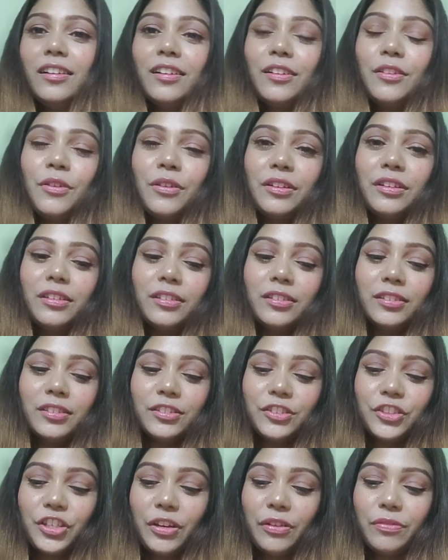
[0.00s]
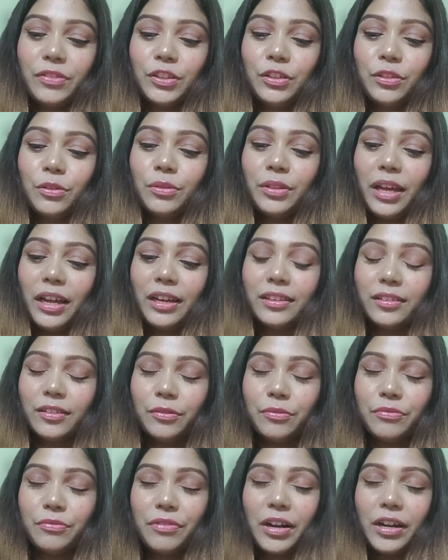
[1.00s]
gonna share with you that a
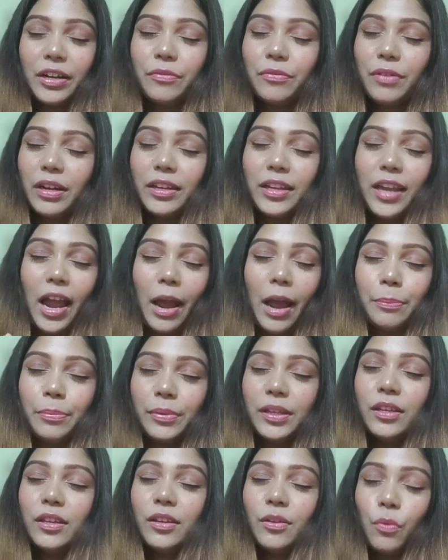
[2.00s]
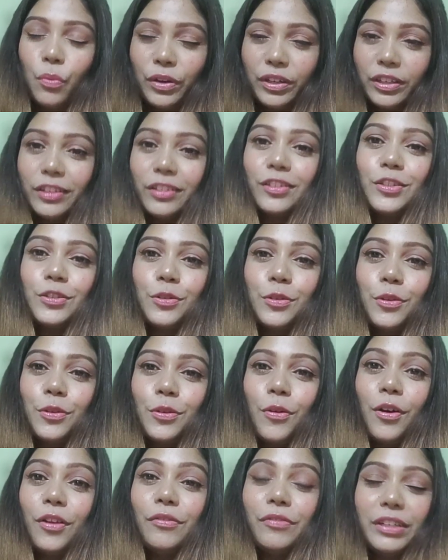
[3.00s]
very happy winters to you
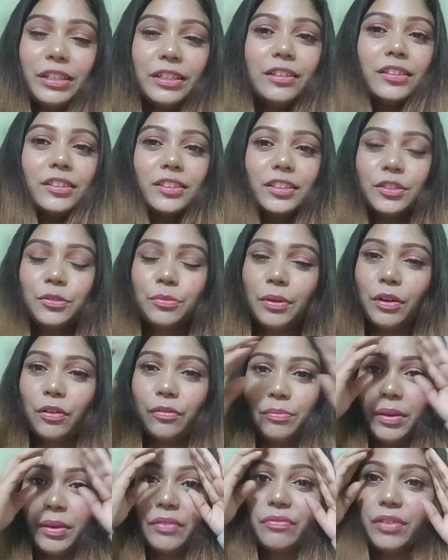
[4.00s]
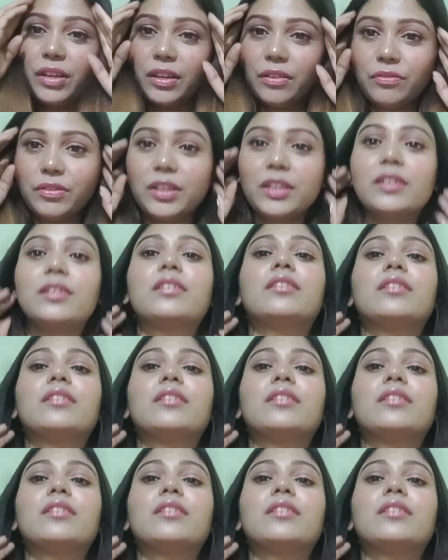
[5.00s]
all. Winters is one of my favorite